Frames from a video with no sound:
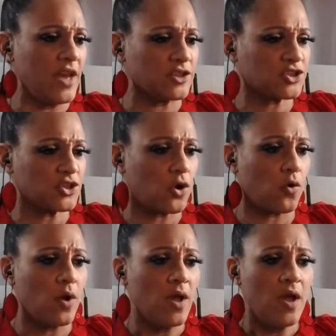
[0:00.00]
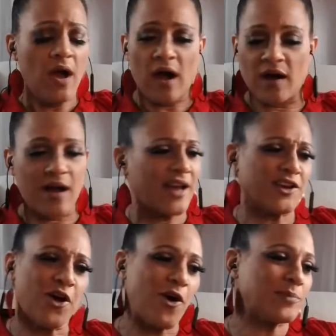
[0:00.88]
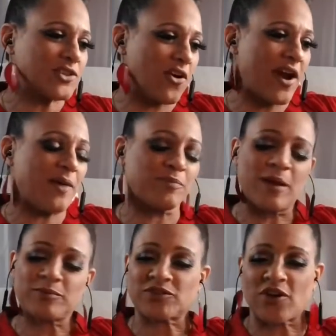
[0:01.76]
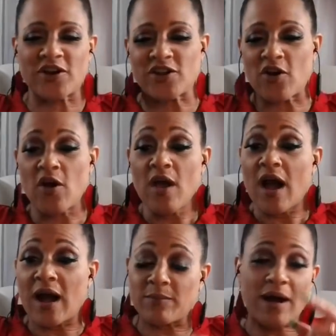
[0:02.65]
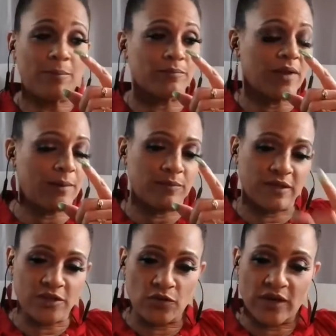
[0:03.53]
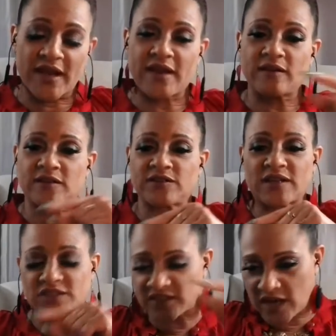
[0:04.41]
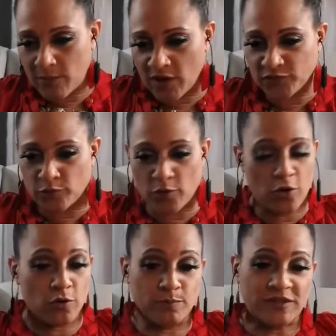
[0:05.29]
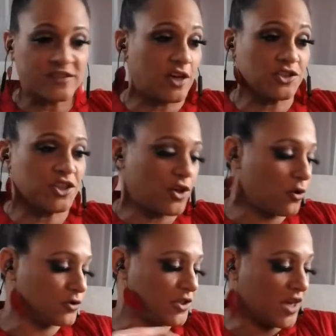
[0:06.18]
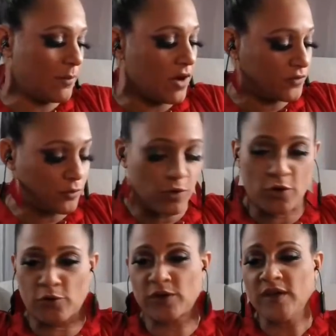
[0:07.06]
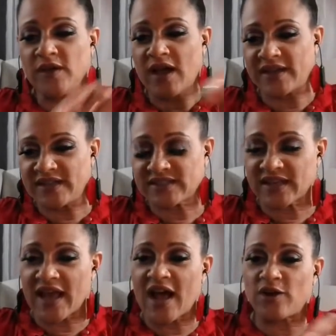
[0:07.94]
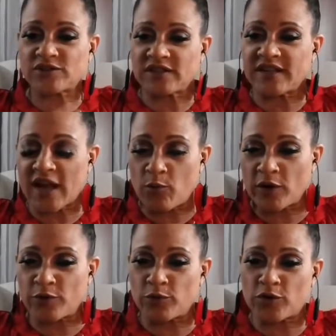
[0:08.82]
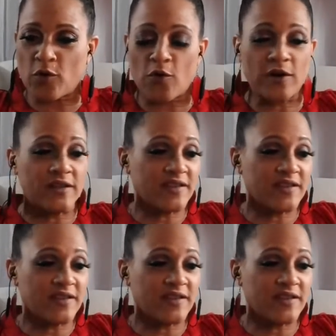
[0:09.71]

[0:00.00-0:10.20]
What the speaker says: And so I know, I'm sorry, y'all. I'm a little late because I just come off the road. Miss Telsha knows, you come off the road. I get to the house and then I want to record.